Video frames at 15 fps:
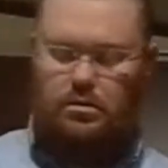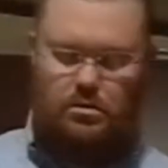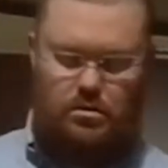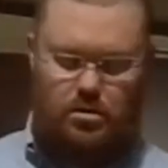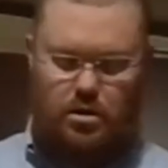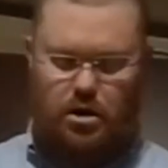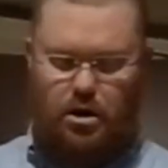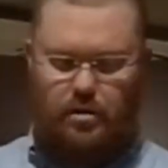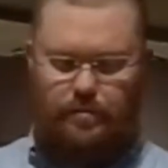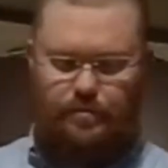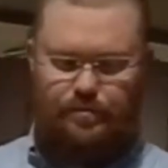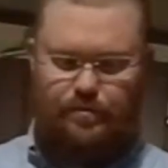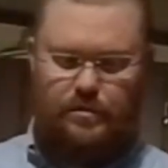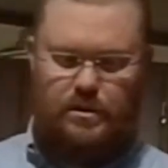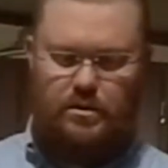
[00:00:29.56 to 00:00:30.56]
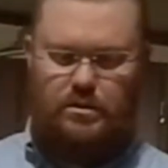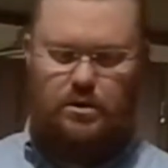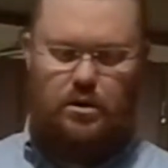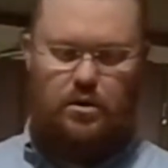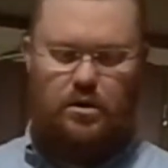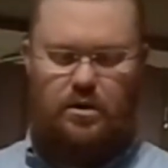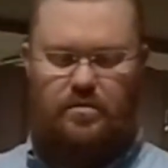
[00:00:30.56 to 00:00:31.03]
Alright.
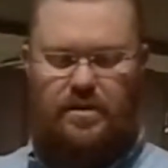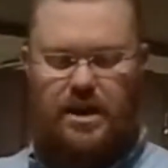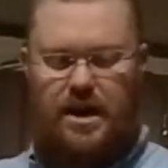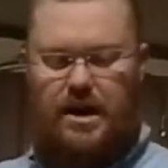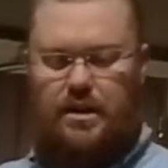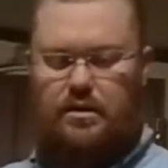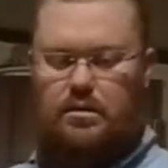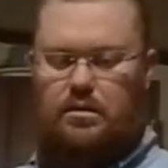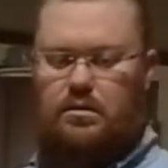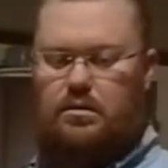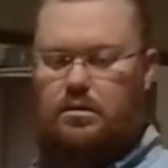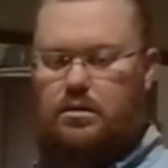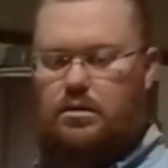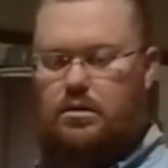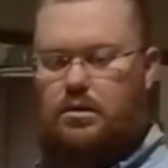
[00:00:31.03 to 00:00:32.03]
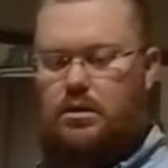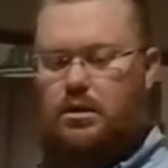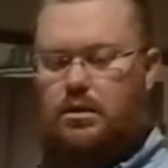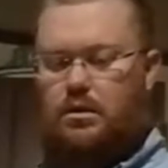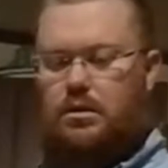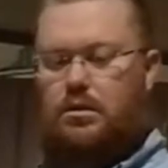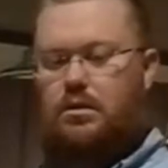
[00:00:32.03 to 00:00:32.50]
So I've got
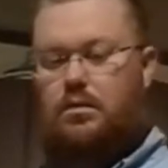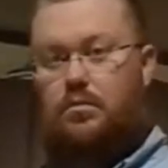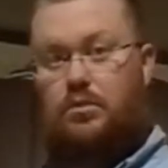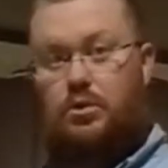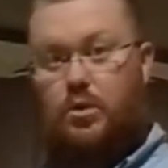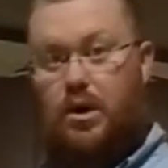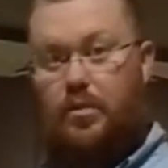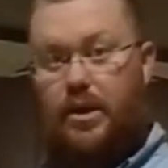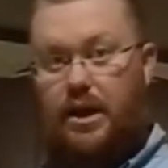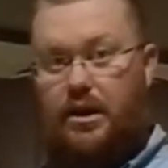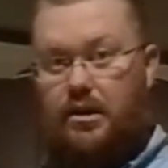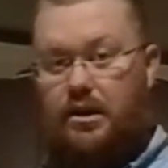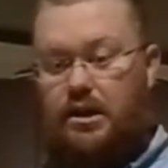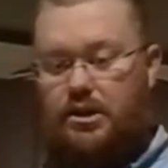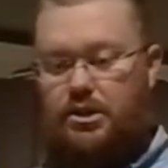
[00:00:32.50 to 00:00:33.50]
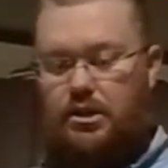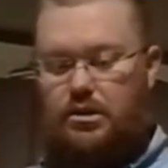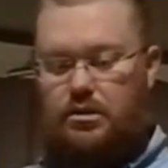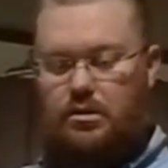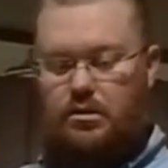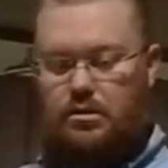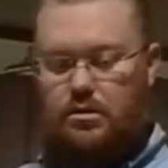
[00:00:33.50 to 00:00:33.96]
a square bacon dish.
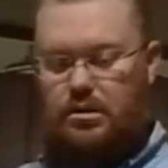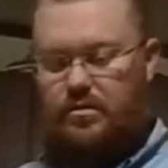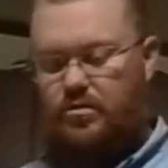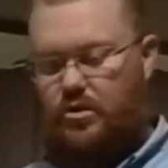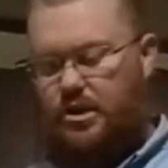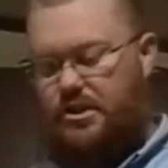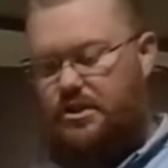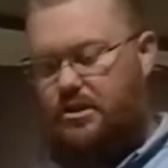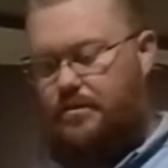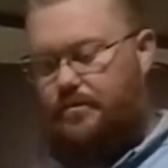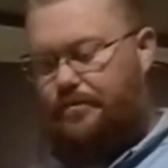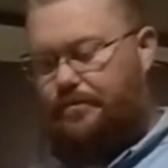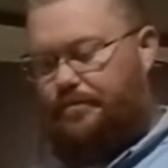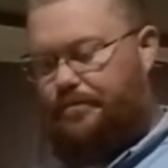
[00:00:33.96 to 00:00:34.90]
I've greased it.